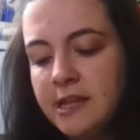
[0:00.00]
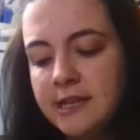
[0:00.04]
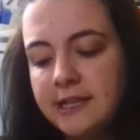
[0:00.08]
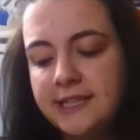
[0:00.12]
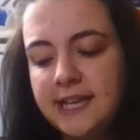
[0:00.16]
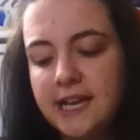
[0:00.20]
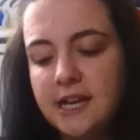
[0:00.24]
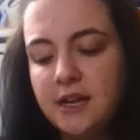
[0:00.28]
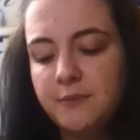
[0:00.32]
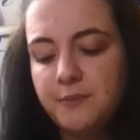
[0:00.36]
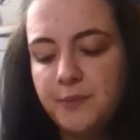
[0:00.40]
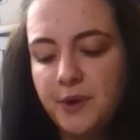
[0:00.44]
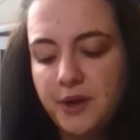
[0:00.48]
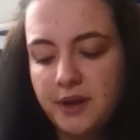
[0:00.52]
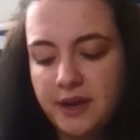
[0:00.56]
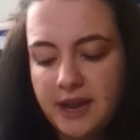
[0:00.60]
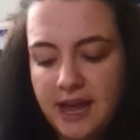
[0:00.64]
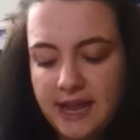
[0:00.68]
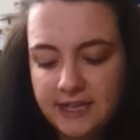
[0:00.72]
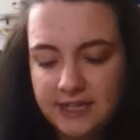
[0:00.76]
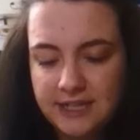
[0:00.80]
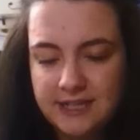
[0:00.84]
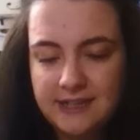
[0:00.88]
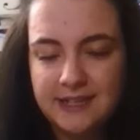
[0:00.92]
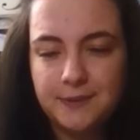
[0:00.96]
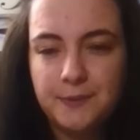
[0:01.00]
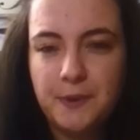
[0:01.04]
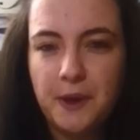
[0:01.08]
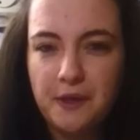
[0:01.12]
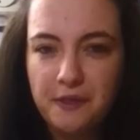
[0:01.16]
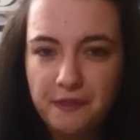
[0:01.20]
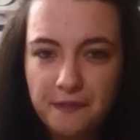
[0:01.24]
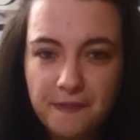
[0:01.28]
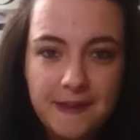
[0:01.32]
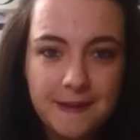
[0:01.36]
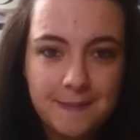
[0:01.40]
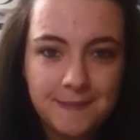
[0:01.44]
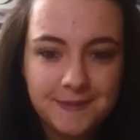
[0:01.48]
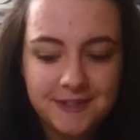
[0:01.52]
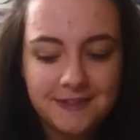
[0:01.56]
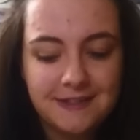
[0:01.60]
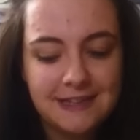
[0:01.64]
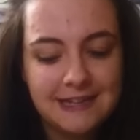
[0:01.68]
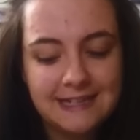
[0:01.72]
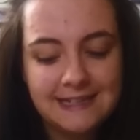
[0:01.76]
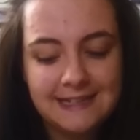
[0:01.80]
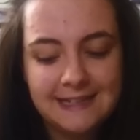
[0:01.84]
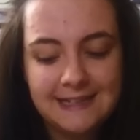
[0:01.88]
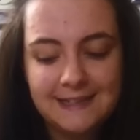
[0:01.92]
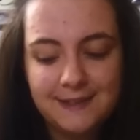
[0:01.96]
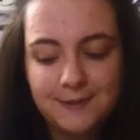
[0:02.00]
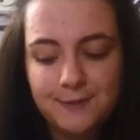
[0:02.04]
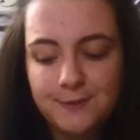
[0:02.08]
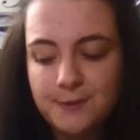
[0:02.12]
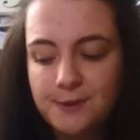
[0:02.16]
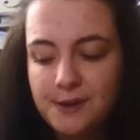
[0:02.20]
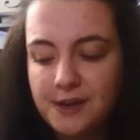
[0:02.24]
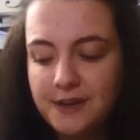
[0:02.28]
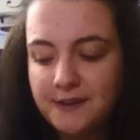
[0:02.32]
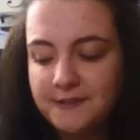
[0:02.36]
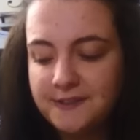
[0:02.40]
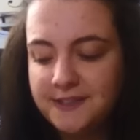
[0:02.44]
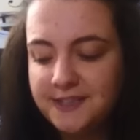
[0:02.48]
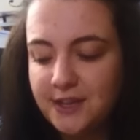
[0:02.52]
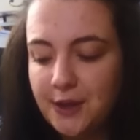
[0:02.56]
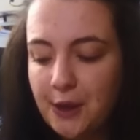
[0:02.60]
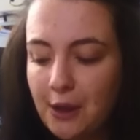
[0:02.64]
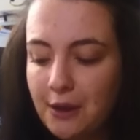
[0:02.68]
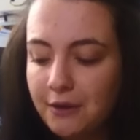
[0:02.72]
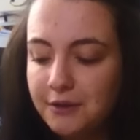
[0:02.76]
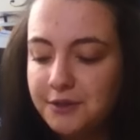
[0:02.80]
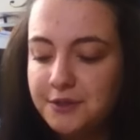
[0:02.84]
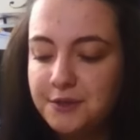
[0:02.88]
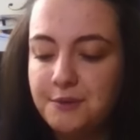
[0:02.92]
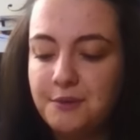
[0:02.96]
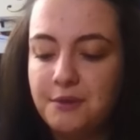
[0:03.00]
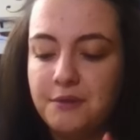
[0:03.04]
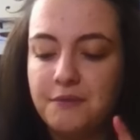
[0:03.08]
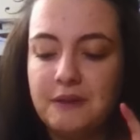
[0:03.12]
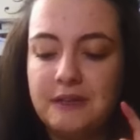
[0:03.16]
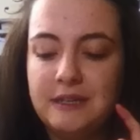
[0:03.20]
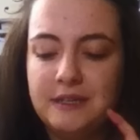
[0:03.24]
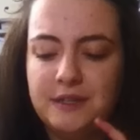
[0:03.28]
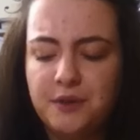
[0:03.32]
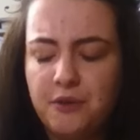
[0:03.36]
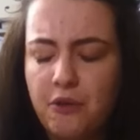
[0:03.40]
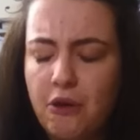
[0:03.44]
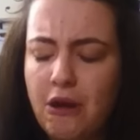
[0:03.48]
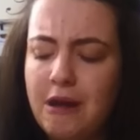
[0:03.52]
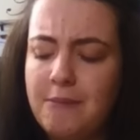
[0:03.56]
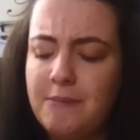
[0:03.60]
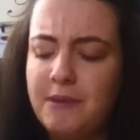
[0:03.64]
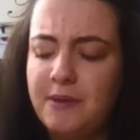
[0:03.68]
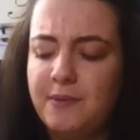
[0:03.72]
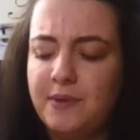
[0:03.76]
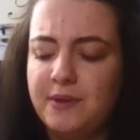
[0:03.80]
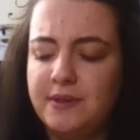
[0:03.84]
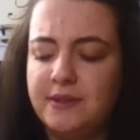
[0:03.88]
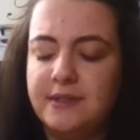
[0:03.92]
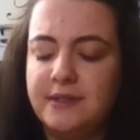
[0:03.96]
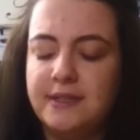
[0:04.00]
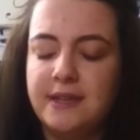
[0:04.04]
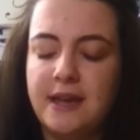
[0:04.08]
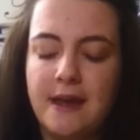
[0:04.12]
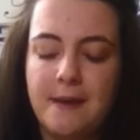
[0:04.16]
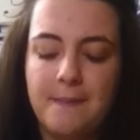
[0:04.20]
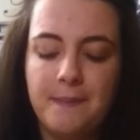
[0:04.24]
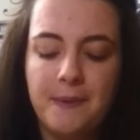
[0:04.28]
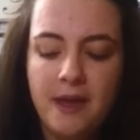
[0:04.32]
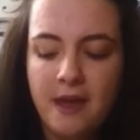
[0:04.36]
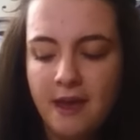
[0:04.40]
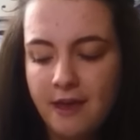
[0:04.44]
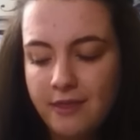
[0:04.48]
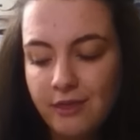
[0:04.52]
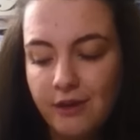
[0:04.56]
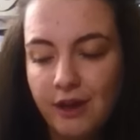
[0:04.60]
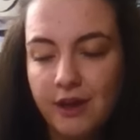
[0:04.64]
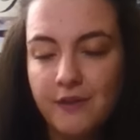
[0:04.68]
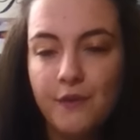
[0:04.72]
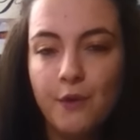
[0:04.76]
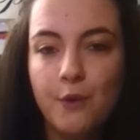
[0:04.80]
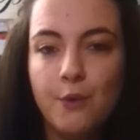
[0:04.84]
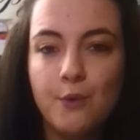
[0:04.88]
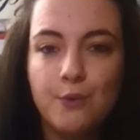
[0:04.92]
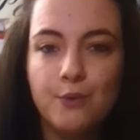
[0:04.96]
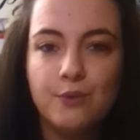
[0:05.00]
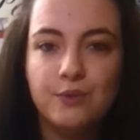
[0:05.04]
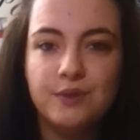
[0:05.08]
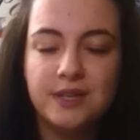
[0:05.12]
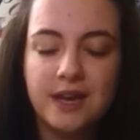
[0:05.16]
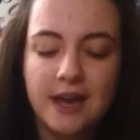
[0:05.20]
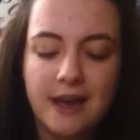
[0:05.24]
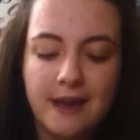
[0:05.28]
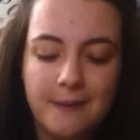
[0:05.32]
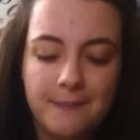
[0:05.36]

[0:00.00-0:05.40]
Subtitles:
The second one, actually there's quite a theme to these. These are all kind of psychological thrillers, crimey ones that I've hauled.